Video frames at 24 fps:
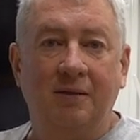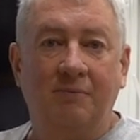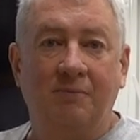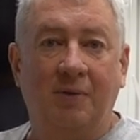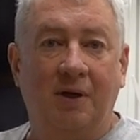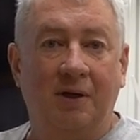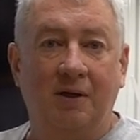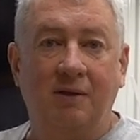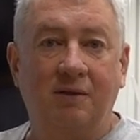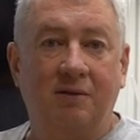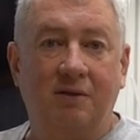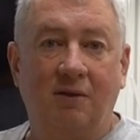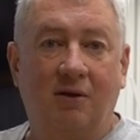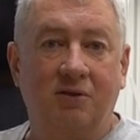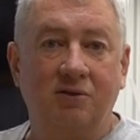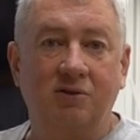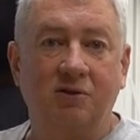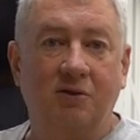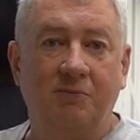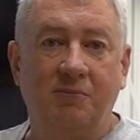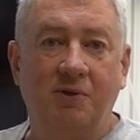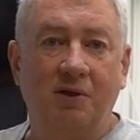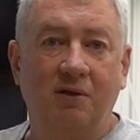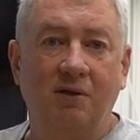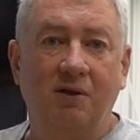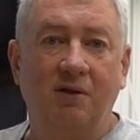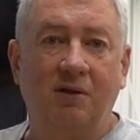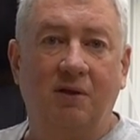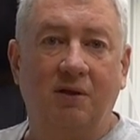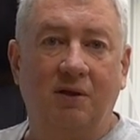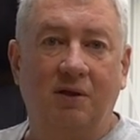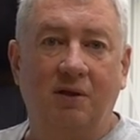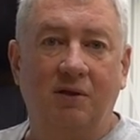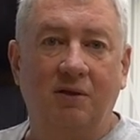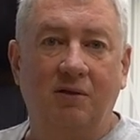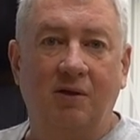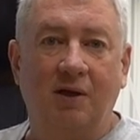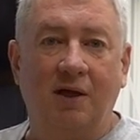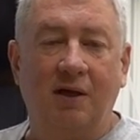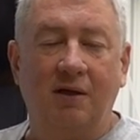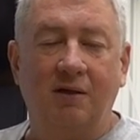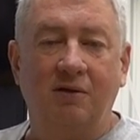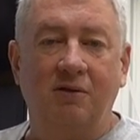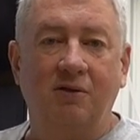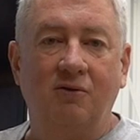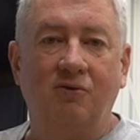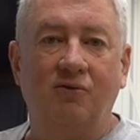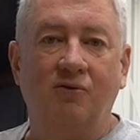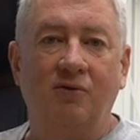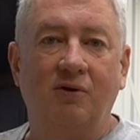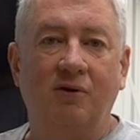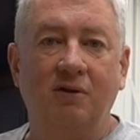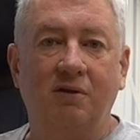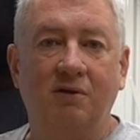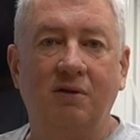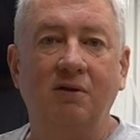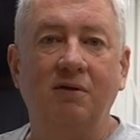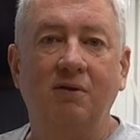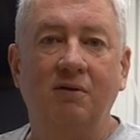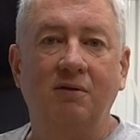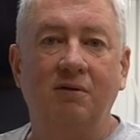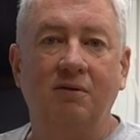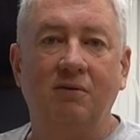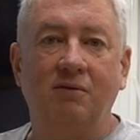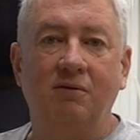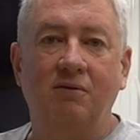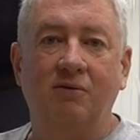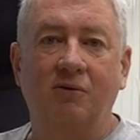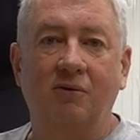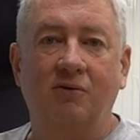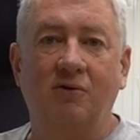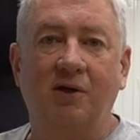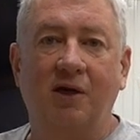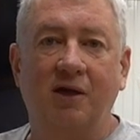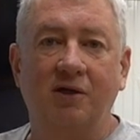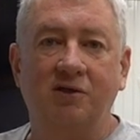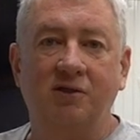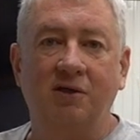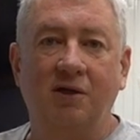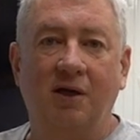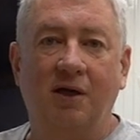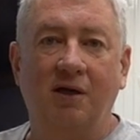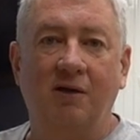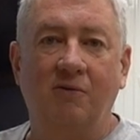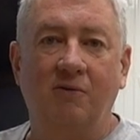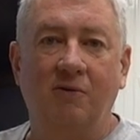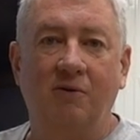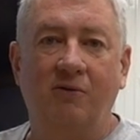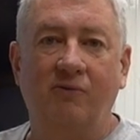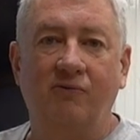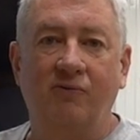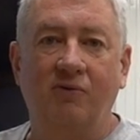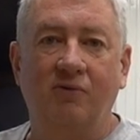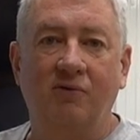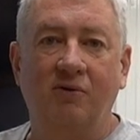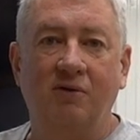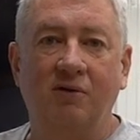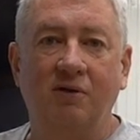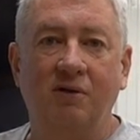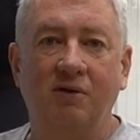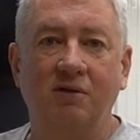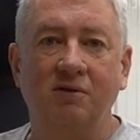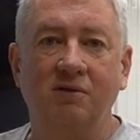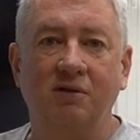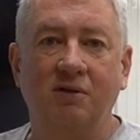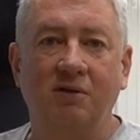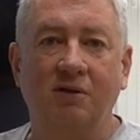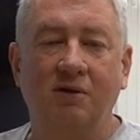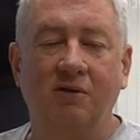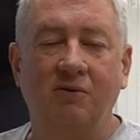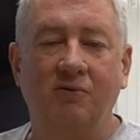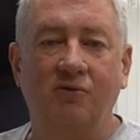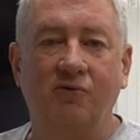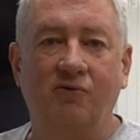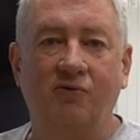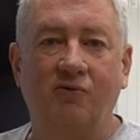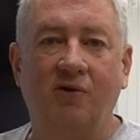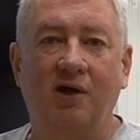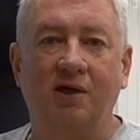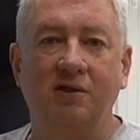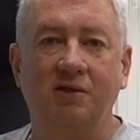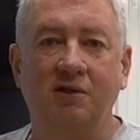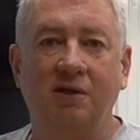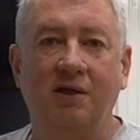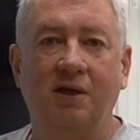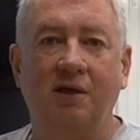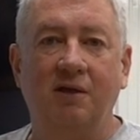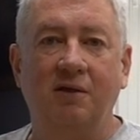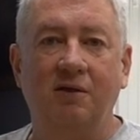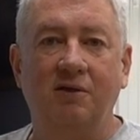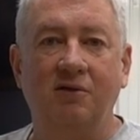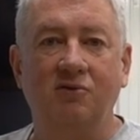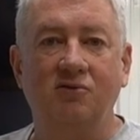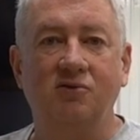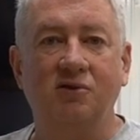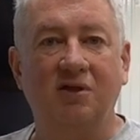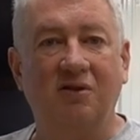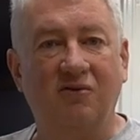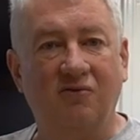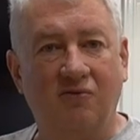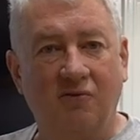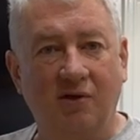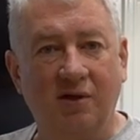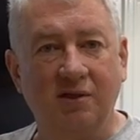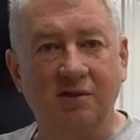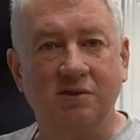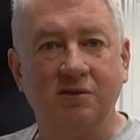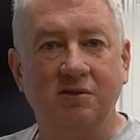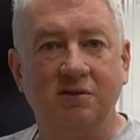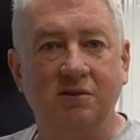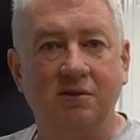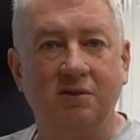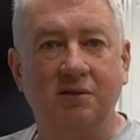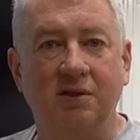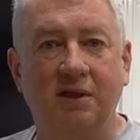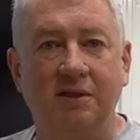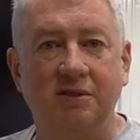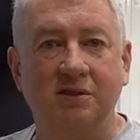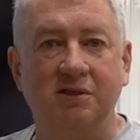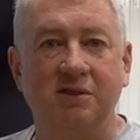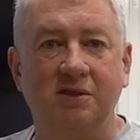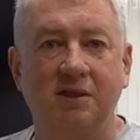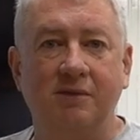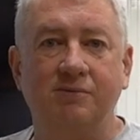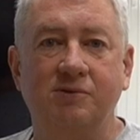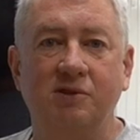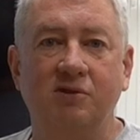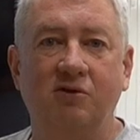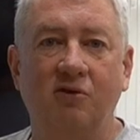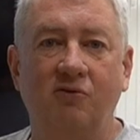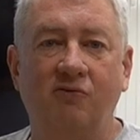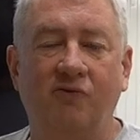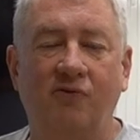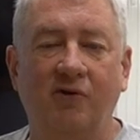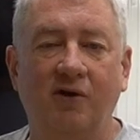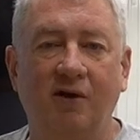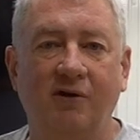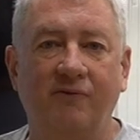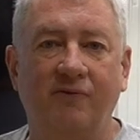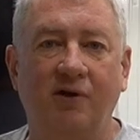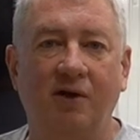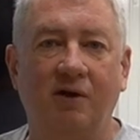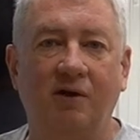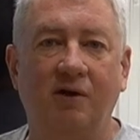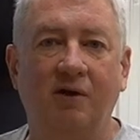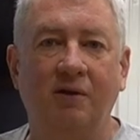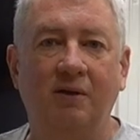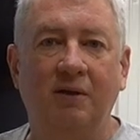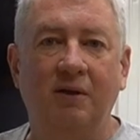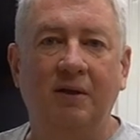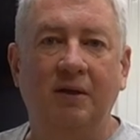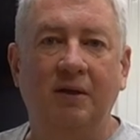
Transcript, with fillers: But it also can be a good thing. United 232, the crash in Iowa over 30 years ago, was crash landed using thrust as a substitute for elevator.